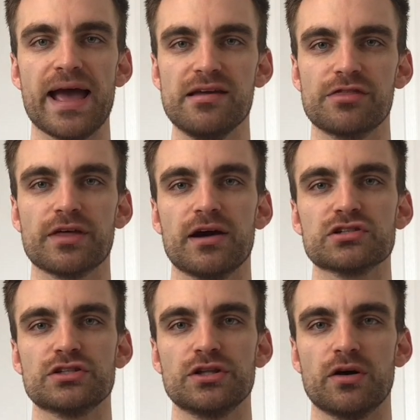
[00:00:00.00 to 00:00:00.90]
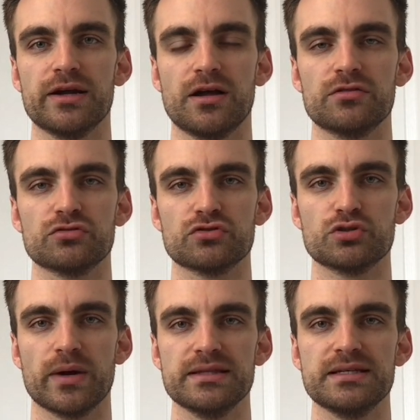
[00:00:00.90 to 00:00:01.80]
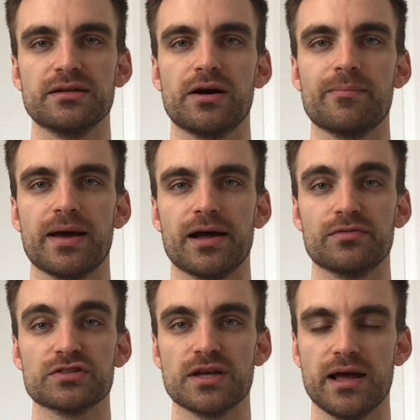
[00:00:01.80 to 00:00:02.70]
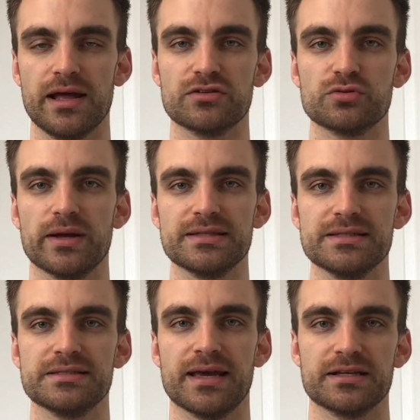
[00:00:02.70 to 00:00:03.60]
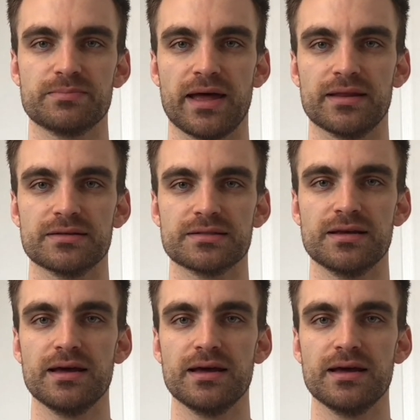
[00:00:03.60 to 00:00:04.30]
£8,929.26,